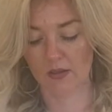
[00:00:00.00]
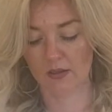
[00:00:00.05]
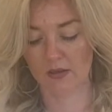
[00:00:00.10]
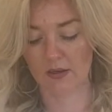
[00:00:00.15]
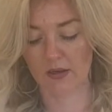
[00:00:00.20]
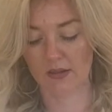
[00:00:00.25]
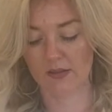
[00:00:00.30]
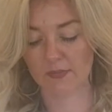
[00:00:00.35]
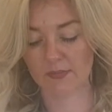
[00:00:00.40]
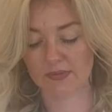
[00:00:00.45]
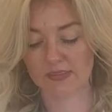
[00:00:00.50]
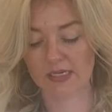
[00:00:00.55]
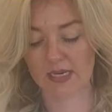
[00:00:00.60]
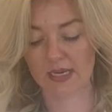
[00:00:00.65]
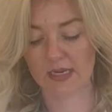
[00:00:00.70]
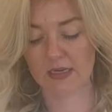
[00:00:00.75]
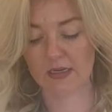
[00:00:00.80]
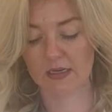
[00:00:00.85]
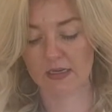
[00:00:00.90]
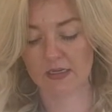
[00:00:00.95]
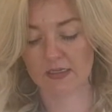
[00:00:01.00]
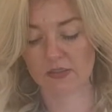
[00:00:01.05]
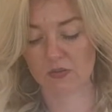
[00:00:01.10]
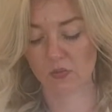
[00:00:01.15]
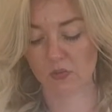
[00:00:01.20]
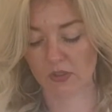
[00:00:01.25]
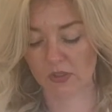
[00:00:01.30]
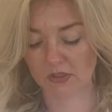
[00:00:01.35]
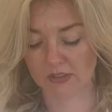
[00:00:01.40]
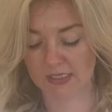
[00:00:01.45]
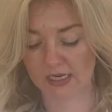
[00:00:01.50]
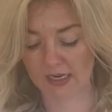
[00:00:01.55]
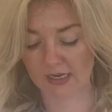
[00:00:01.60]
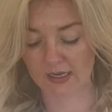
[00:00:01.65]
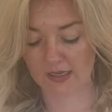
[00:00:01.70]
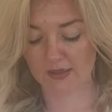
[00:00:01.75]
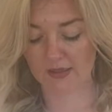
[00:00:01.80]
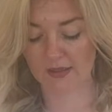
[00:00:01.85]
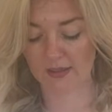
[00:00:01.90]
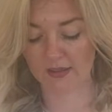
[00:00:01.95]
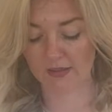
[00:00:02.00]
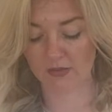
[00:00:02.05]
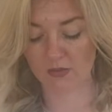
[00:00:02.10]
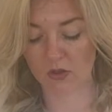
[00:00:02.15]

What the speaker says: Now the potatoes will take the